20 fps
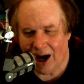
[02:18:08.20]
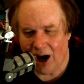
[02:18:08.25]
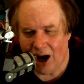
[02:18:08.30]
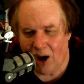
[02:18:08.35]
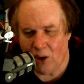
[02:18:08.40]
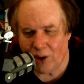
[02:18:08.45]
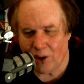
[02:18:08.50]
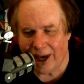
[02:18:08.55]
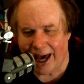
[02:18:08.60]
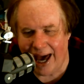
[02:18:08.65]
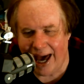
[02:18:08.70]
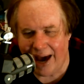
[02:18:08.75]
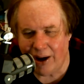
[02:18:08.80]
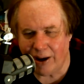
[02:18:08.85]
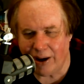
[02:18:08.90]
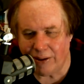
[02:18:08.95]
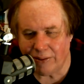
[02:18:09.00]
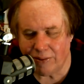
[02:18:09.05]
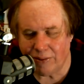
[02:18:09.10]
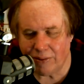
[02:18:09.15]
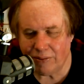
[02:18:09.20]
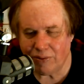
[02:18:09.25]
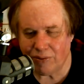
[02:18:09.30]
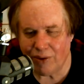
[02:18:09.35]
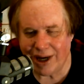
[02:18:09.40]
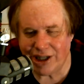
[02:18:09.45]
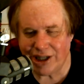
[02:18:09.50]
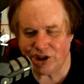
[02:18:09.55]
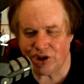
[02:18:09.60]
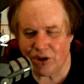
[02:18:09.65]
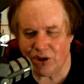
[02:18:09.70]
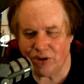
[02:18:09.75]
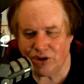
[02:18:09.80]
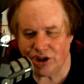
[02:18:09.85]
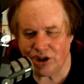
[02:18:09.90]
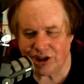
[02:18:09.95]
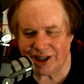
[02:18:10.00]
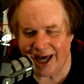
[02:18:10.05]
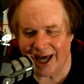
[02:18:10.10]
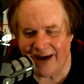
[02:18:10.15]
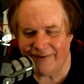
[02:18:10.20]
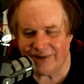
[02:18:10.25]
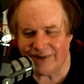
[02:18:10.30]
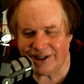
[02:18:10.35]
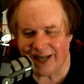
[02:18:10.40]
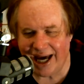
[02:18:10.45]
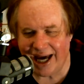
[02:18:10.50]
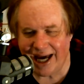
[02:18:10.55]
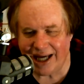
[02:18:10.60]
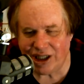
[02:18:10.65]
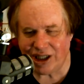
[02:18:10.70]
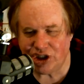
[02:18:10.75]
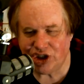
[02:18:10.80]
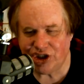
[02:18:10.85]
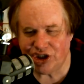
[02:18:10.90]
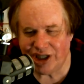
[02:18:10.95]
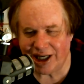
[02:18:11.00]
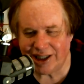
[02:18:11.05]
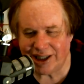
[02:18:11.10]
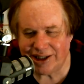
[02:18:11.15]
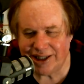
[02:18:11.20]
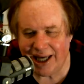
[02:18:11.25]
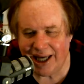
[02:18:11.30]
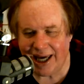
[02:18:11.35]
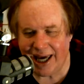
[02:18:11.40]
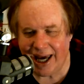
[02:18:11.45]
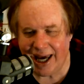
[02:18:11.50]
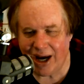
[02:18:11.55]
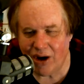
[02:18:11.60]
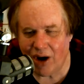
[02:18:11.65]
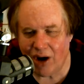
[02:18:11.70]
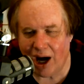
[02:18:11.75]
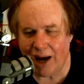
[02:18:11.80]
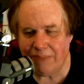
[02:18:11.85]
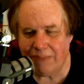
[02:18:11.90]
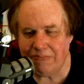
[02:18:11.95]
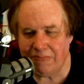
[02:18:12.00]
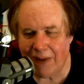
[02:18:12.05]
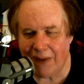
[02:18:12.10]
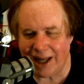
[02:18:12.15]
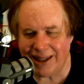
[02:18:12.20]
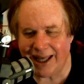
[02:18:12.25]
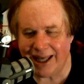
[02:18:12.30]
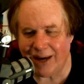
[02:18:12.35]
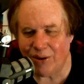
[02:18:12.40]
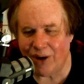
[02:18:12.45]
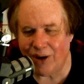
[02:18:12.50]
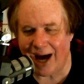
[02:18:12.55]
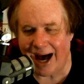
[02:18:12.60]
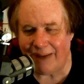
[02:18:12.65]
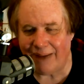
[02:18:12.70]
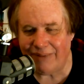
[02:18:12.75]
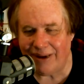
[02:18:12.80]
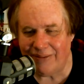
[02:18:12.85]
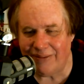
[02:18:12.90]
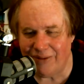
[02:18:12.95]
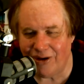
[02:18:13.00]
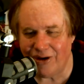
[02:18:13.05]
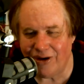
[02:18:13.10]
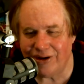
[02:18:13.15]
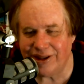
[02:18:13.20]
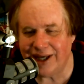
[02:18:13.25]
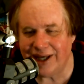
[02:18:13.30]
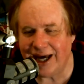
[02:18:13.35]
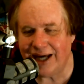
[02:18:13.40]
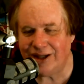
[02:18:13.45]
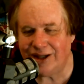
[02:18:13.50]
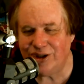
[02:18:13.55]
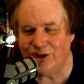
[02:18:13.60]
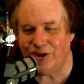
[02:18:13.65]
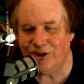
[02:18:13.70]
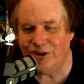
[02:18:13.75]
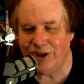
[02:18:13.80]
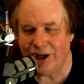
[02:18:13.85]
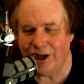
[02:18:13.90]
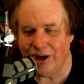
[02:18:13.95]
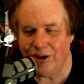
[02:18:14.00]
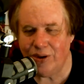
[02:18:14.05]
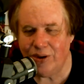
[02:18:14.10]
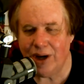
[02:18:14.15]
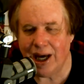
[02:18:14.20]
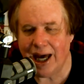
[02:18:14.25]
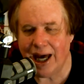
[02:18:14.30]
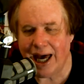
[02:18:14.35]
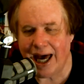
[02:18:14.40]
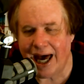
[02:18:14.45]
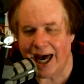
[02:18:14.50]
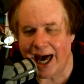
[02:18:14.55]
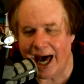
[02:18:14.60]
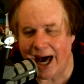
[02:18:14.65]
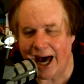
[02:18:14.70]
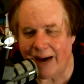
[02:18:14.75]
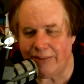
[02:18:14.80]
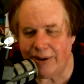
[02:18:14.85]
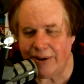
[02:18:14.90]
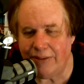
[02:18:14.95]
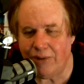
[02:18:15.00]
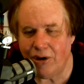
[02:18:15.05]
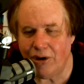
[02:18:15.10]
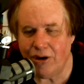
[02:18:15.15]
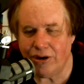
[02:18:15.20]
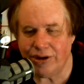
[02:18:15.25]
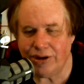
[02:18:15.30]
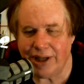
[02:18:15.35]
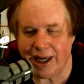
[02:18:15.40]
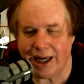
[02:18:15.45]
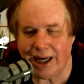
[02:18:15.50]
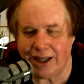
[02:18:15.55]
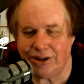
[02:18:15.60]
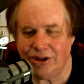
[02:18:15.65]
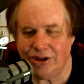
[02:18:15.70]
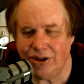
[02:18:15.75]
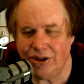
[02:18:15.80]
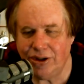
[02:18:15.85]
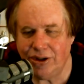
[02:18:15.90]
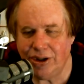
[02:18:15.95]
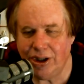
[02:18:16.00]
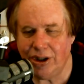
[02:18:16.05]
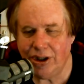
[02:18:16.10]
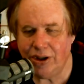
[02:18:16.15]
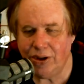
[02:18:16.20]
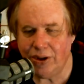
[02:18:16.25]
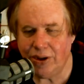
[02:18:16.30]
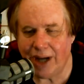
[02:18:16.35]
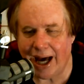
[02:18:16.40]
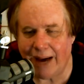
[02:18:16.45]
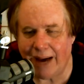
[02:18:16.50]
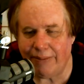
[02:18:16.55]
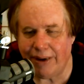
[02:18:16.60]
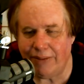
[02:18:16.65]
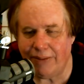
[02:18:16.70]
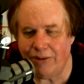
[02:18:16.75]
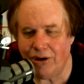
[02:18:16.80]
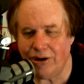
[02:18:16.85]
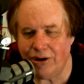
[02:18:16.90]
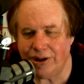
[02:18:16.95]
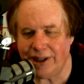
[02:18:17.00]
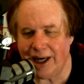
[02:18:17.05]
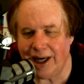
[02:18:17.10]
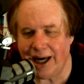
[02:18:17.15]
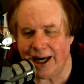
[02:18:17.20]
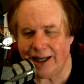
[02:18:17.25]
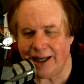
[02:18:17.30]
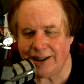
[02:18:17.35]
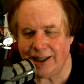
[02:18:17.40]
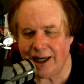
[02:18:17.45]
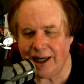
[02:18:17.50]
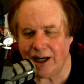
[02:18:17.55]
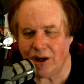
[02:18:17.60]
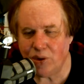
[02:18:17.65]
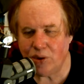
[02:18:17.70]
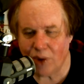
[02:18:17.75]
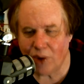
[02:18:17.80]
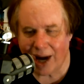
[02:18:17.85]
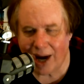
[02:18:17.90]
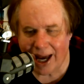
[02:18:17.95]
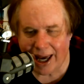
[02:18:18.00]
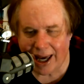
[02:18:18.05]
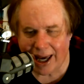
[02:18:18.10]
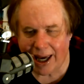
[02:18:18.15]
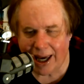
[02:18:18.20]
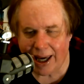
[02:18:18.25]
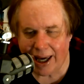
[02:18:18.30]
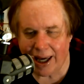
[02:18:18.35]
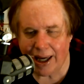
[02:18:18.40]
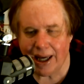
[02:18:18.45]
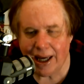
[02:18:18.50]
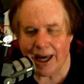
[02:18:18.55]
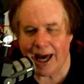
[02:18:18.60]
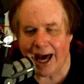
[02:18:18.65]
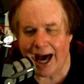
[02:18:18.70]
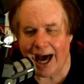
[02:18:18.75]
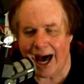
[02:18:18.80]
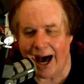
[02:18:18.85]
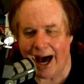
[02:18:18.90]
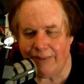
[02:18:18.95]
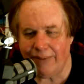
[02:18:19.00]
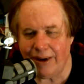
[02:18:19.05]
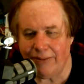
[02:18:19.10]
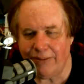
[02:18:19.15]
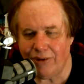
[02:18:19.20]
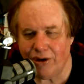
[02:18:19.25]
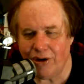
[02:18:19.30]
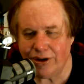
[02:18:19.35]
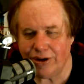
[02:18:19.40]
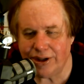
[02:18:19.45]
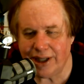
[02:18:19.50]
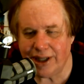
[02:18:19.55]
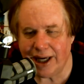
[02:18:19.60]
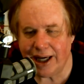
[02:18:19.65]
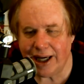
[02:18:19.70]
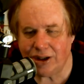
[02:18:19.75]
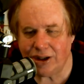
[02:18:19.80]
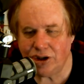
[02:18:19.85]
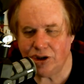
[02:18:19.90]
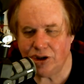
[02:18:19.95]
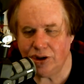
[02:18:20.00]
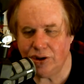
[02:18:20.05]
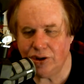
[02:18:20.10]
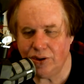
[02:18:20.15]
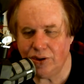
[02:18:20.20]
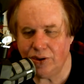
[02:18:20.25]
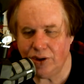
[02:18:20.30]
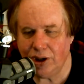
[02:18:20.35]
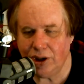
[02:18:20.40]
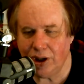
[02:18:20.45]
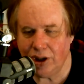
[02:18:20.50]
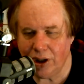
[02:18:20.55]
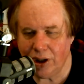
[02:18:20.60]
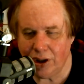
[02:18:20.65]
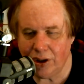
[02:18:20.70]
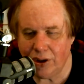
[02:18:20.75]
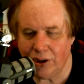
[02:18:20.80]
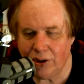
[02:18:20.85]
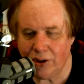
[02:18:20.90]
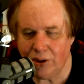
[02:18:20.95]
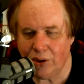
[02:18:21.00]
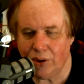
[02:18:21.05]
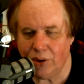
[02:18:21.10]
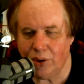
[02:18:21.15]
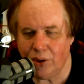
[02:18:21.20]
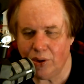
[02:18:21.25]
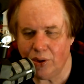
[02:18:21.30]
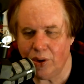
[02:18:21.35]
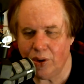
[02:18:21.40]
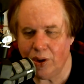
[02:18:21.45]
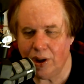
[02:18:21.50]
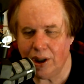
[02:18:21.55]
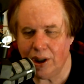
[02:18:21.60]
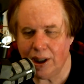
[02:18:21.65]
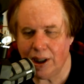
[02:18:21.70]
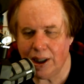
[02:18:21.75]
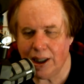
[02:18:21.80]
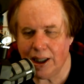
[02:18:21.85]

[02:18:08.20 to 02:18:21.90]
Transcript: Okay. Ray Stone just gave his age, 60, here on Monday. Well, happy birthday to you. Happy birthday to you. Happy birthday, dear Ray. Happy birthday to you.